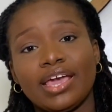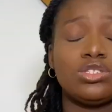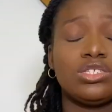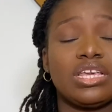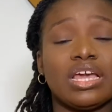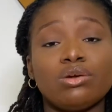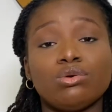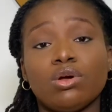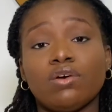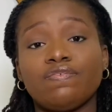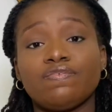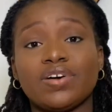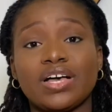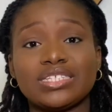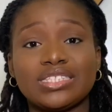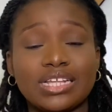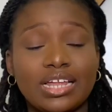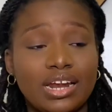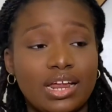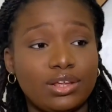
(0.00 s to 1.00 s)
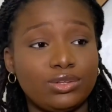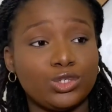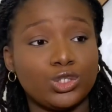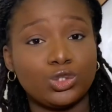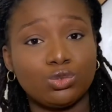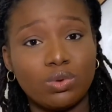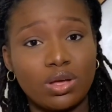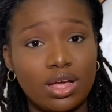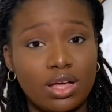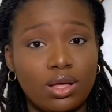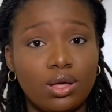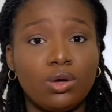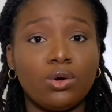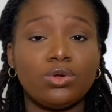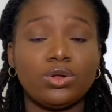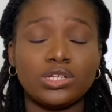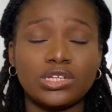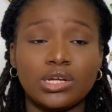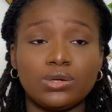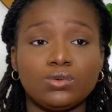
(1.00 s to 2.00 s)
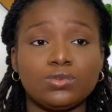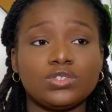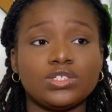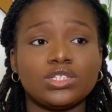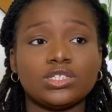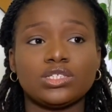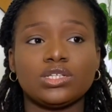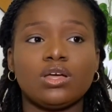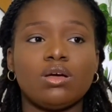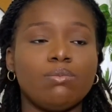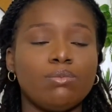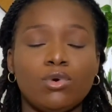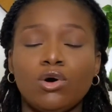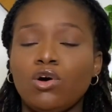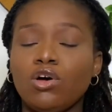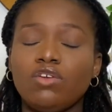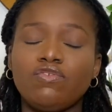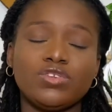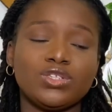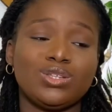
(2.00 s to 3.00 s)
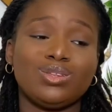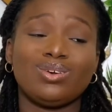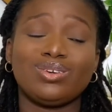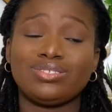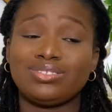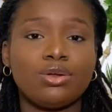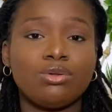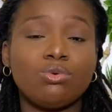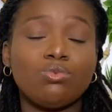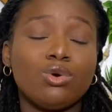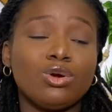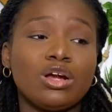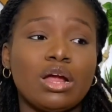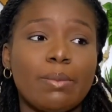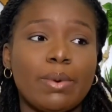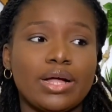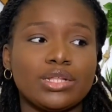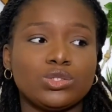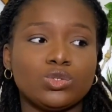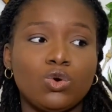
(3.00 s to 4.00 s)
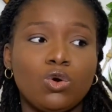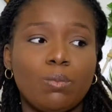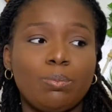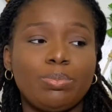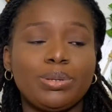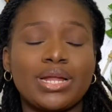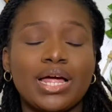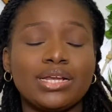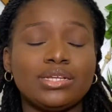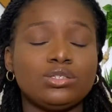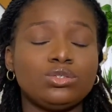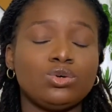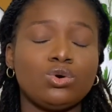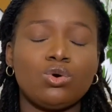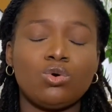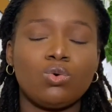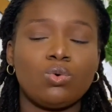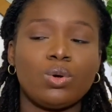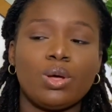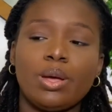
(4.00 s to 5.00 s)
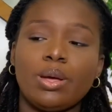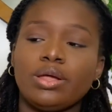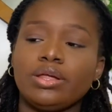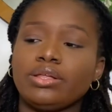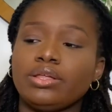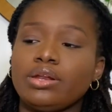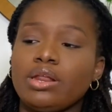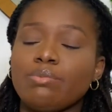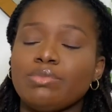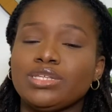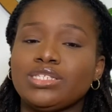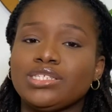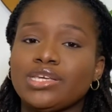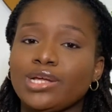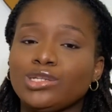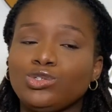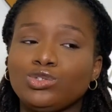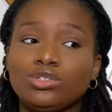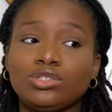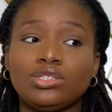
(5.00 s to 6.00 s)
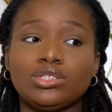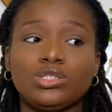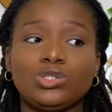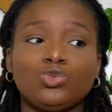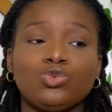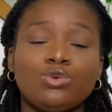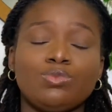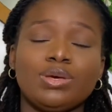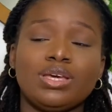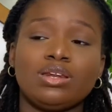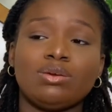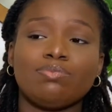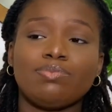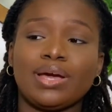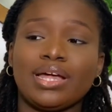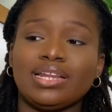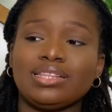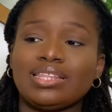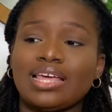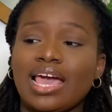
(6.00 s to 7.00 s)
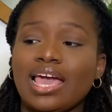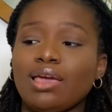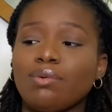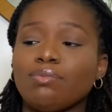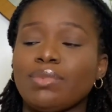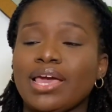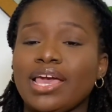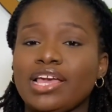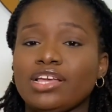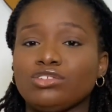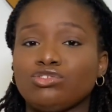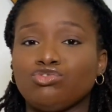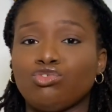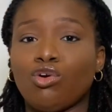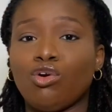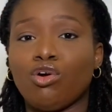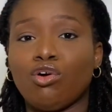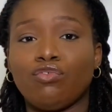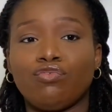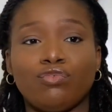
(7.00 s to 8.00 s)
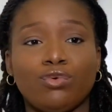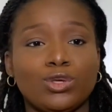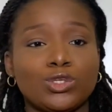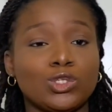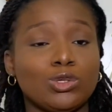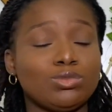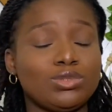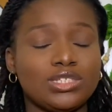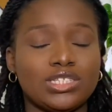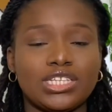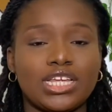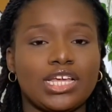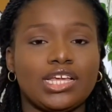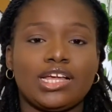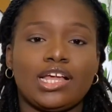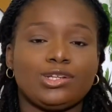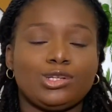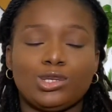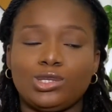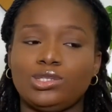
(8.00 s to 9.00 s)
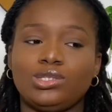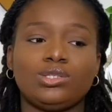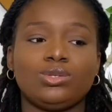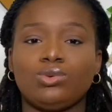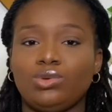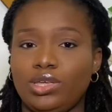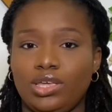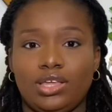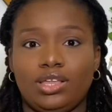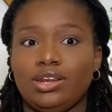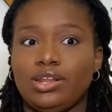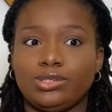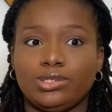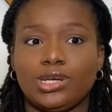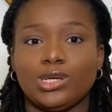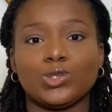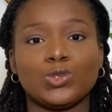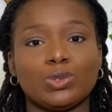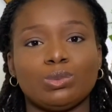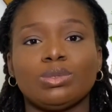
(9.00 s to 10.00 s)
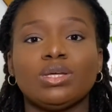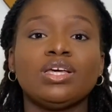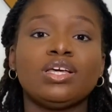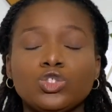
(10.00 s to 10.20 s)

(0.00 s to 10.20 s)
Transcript: It get rough faster than usual, all those kind of things. But if it's locks, I don't worry about, oh, planning, oh, let me schedule this swimming by the time my hair is rough or something. Like, I just, okay, let's go and swim.